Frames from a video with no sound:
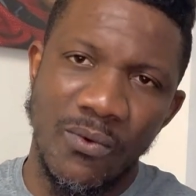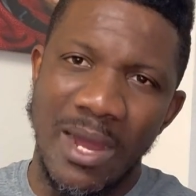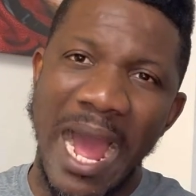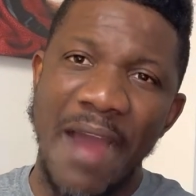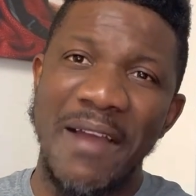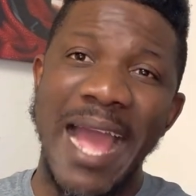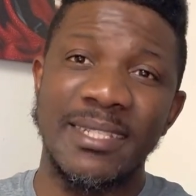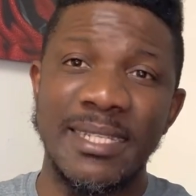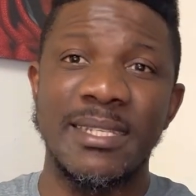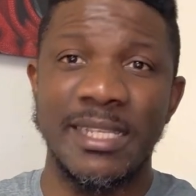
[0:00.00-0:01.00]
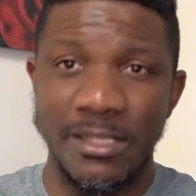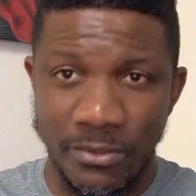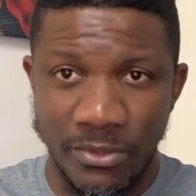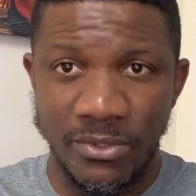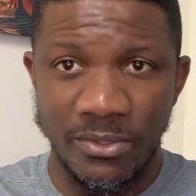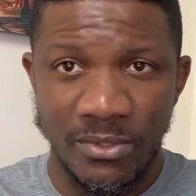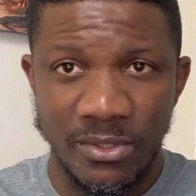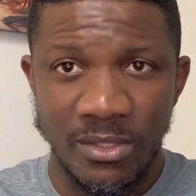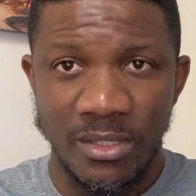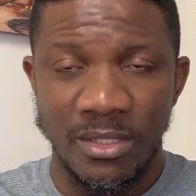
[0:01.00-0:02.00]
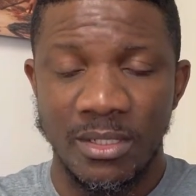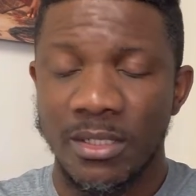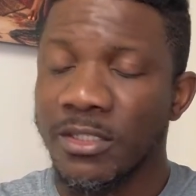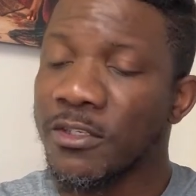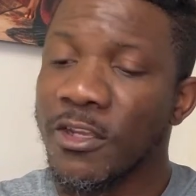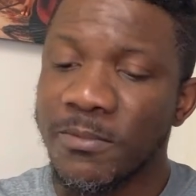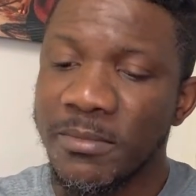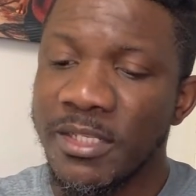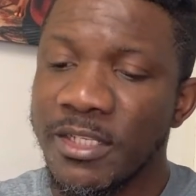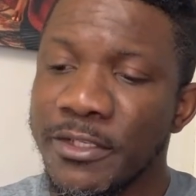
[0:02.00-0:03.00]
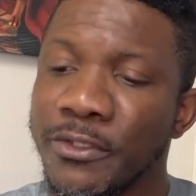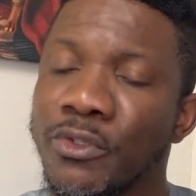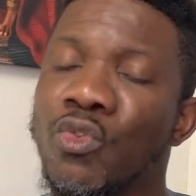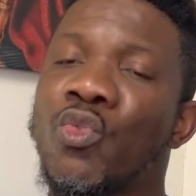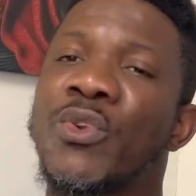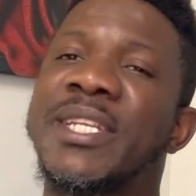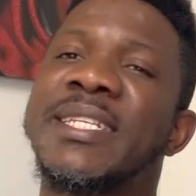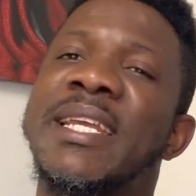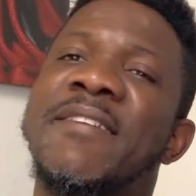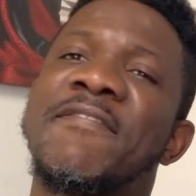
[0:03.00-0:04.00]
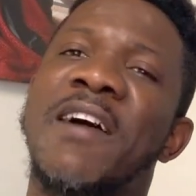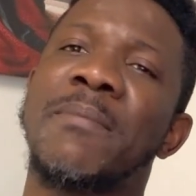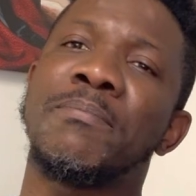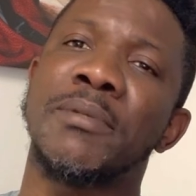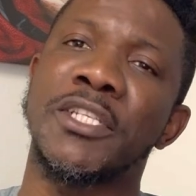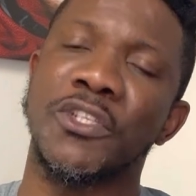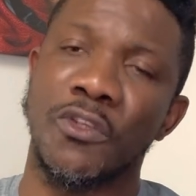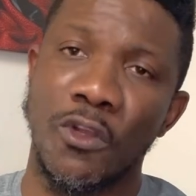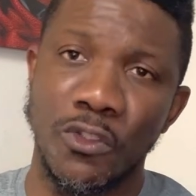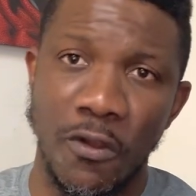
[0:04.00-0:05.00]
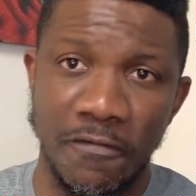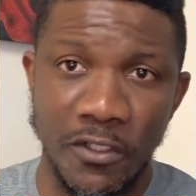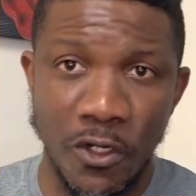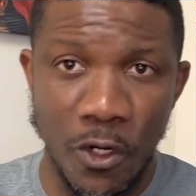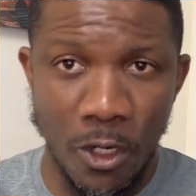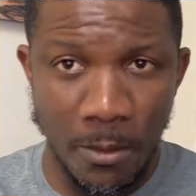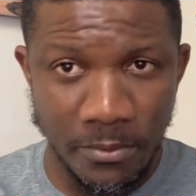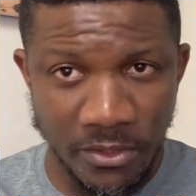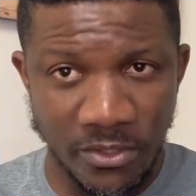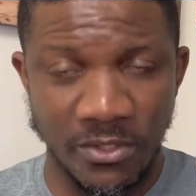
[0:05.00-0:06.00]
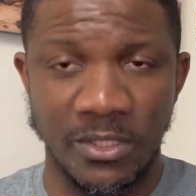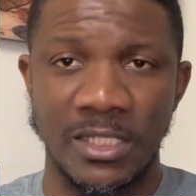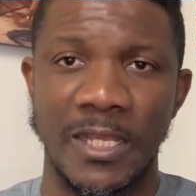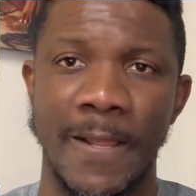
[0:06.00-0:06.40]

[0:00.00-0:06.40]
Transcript: have IT skills, trust me, you will never be short of jobs.